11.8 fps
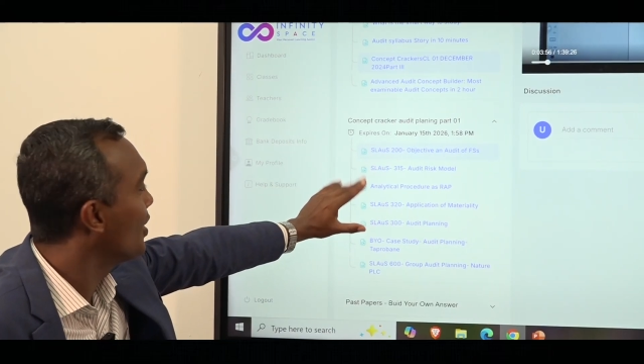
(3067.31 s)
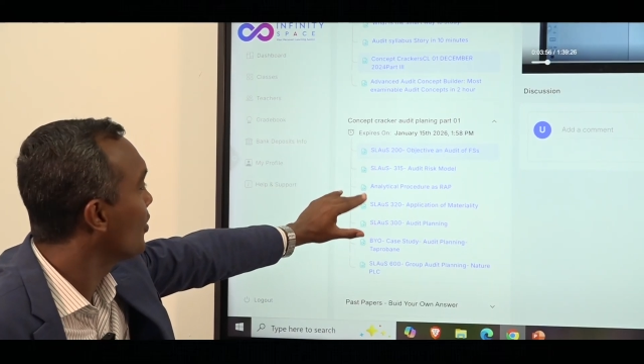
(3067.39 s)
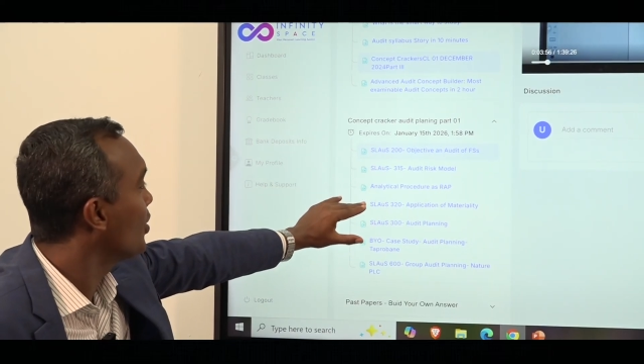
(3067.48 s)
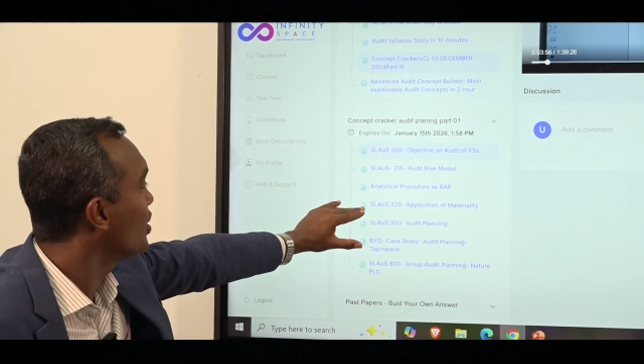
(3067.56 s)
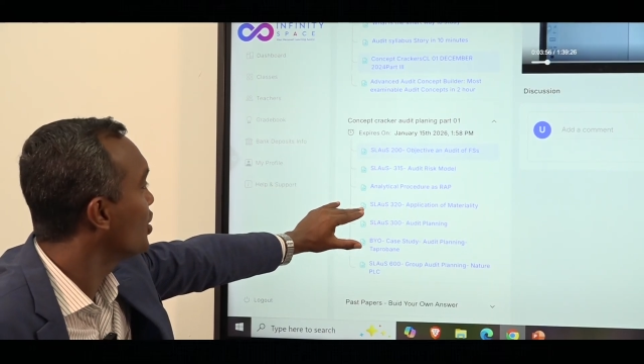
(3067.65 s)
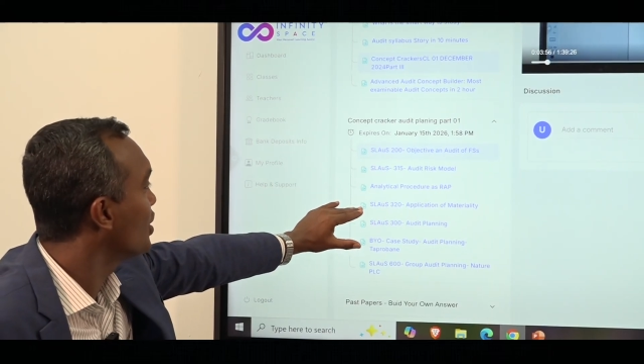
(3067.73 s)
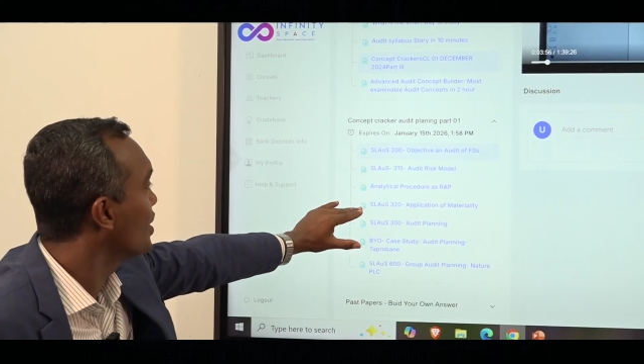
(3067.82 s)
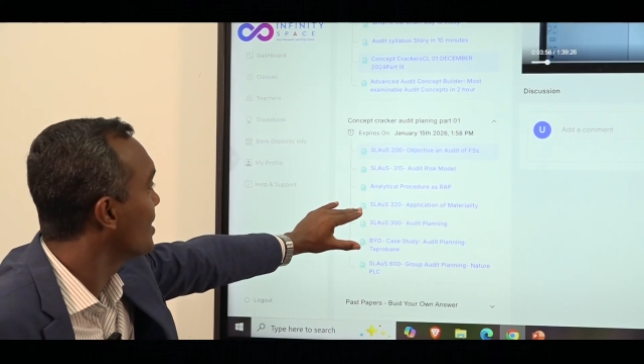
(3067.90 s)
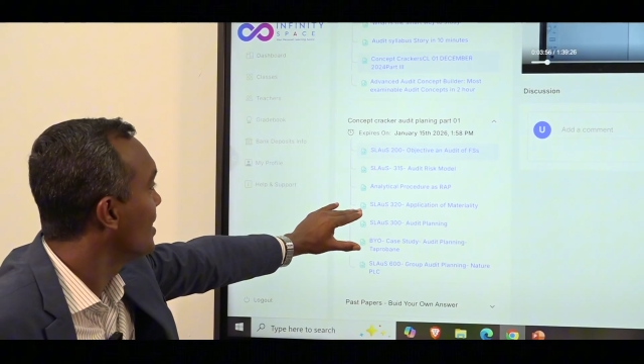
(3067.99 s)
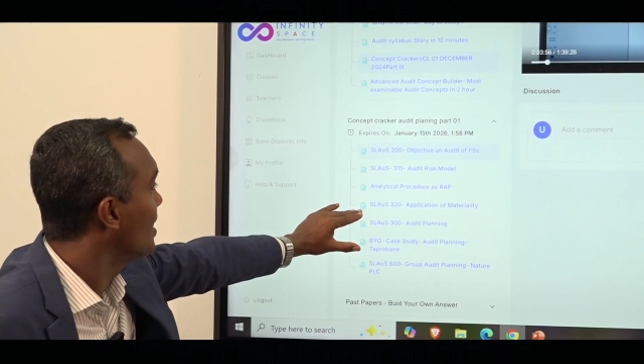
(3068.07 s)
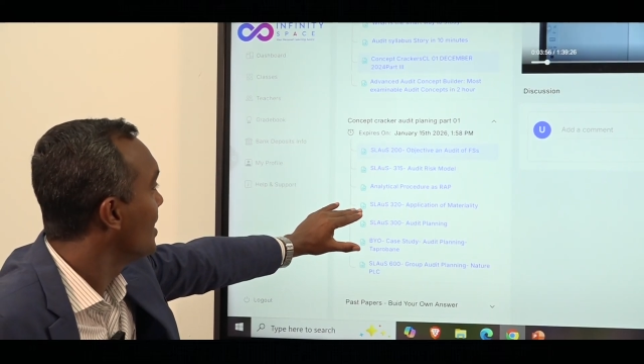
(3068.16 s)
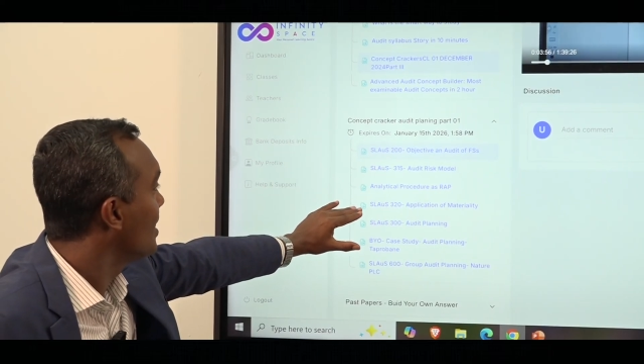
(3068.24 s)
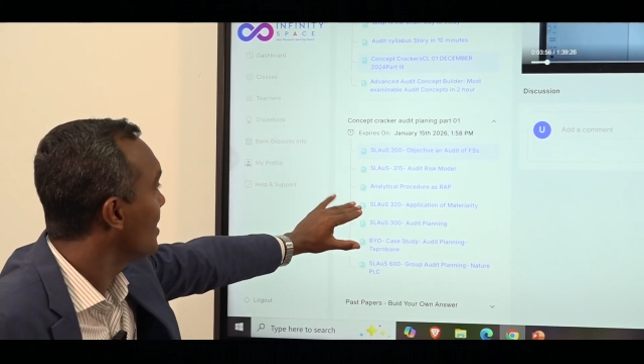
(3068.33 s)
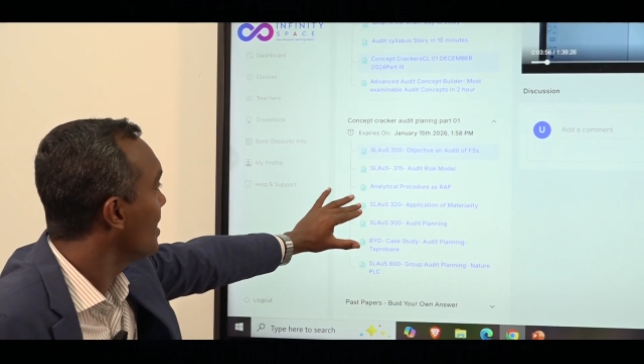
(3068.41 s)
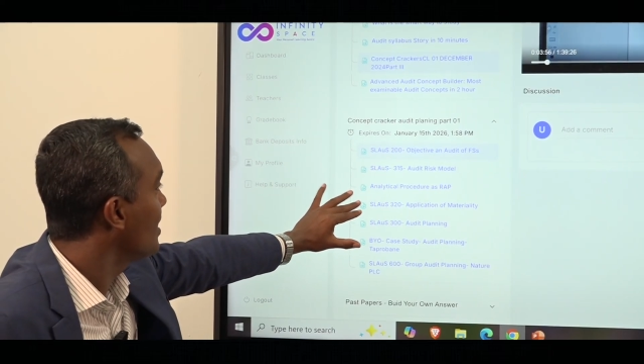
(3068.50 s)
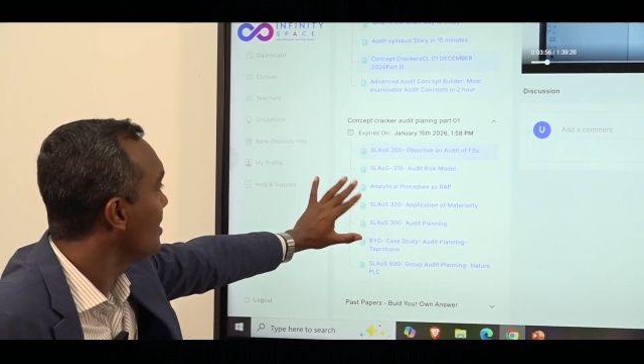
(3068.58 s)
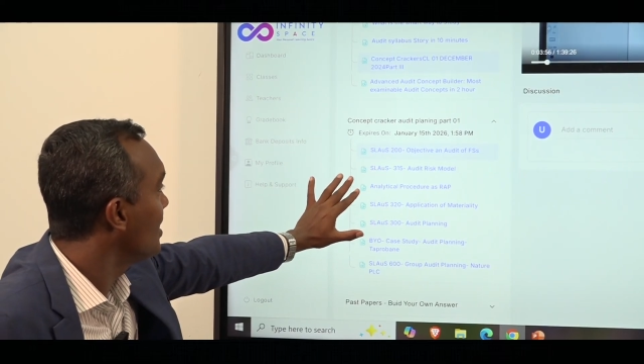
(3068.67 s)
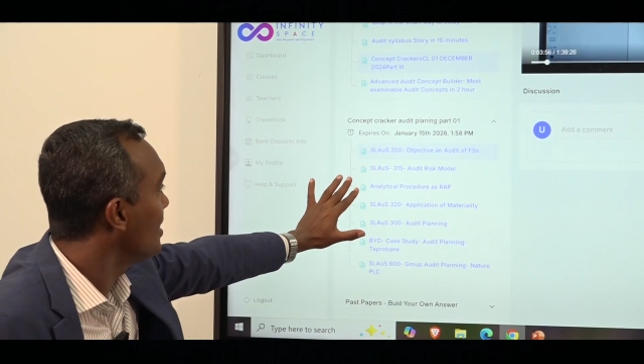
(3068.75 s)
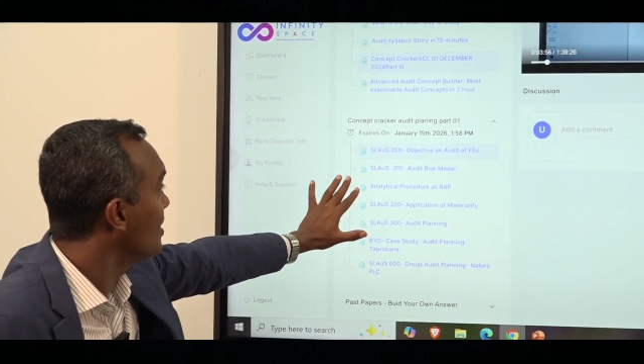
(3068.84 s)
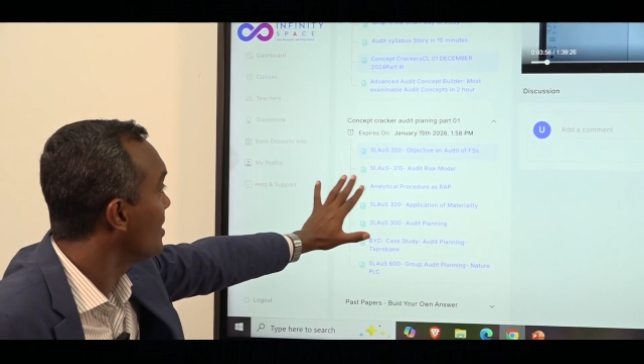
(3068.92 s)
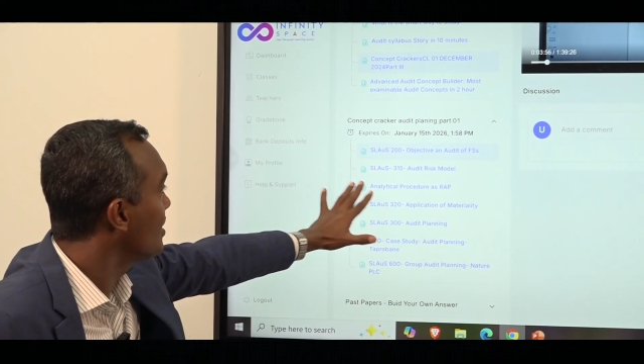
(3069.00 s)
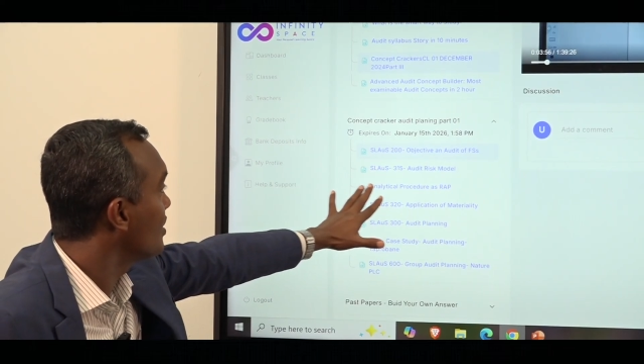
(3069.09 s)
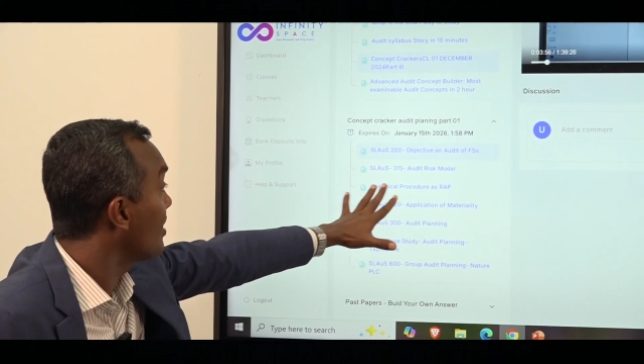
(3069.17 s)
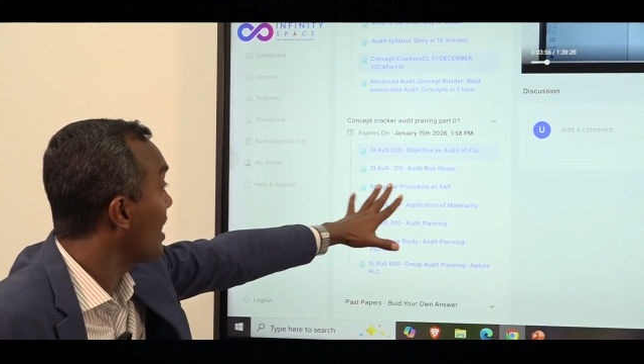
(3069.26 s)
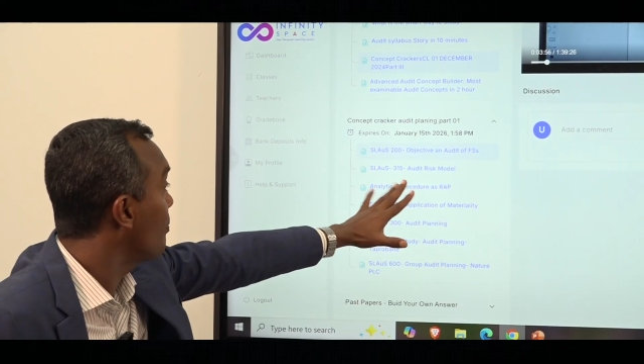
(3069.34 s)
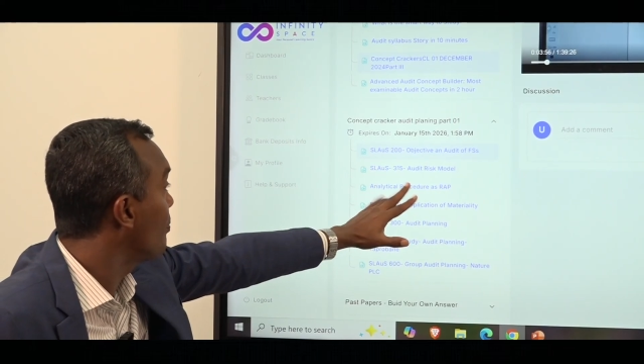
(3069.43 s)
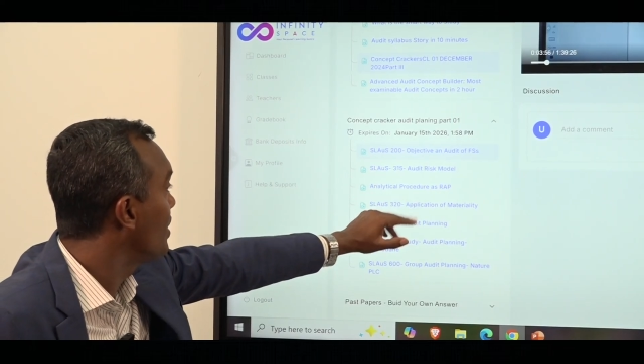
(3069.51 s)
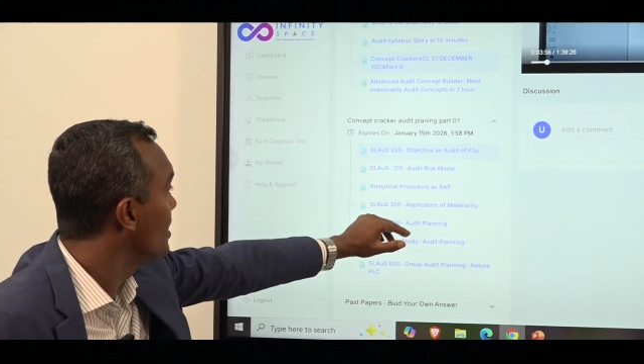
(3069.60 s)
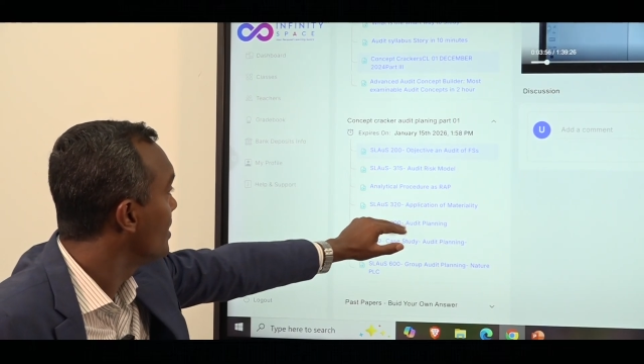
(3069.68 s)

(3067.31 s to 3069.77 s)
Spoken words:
question, right? Then this RAP,